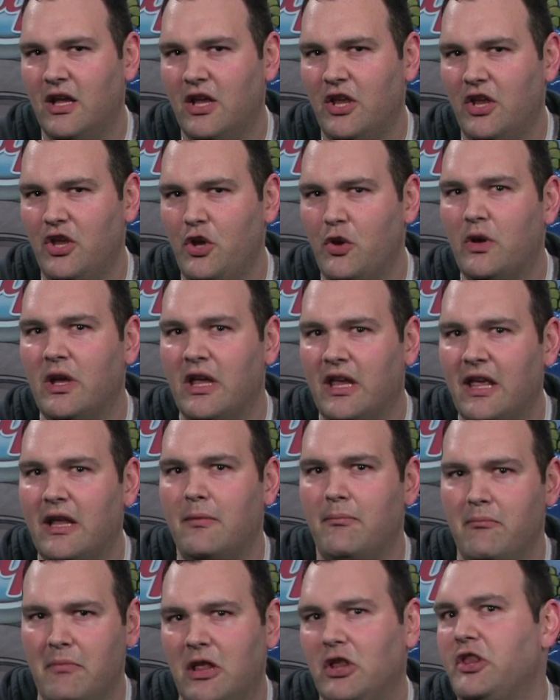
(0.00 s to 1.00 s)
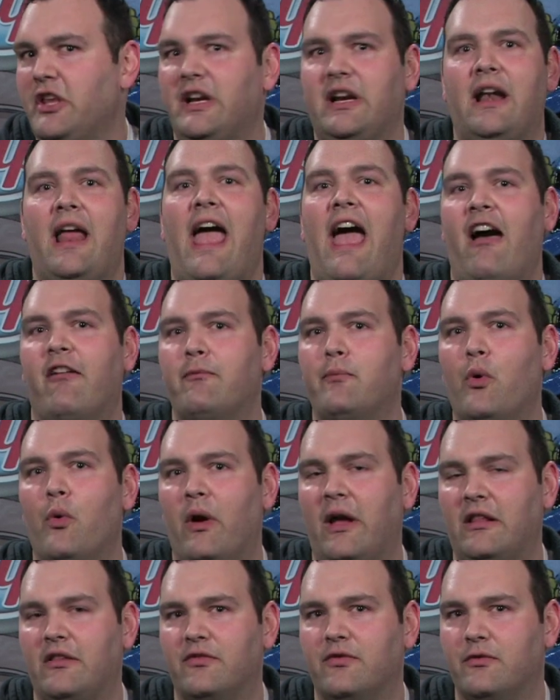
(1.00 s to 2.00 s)
you can get 1.5 million
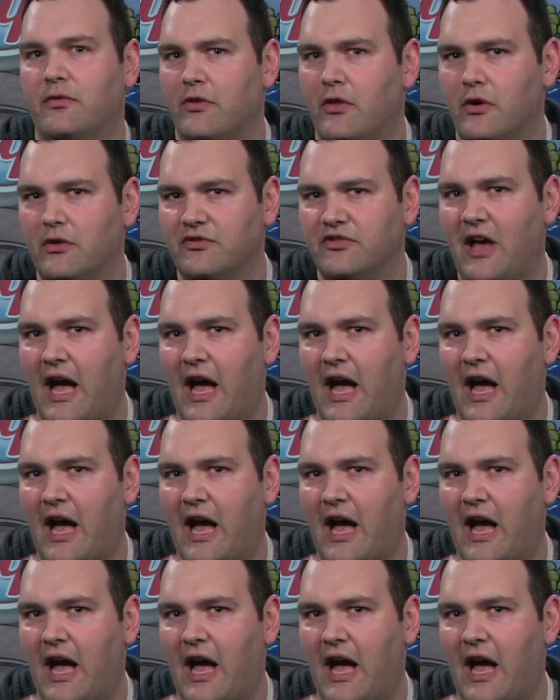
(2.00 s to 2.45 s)
points for those